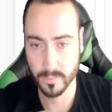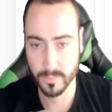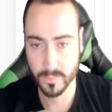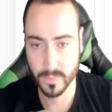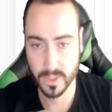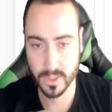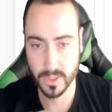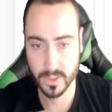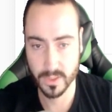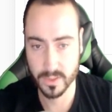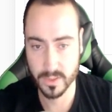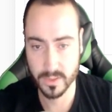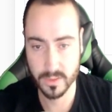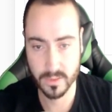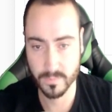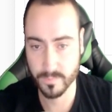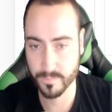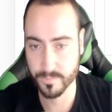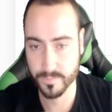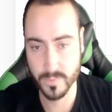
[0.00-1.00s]
And there's
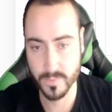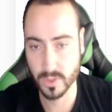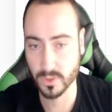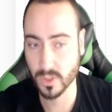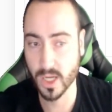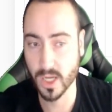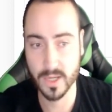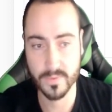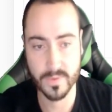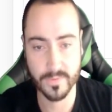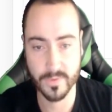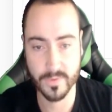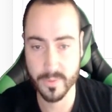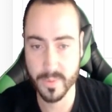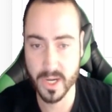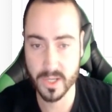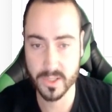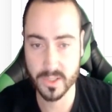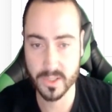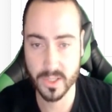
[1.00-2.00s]
a lot of
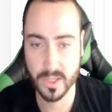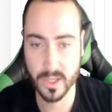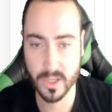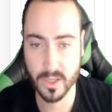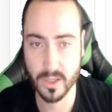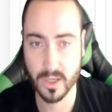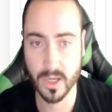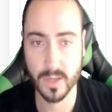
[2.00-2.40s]
information here.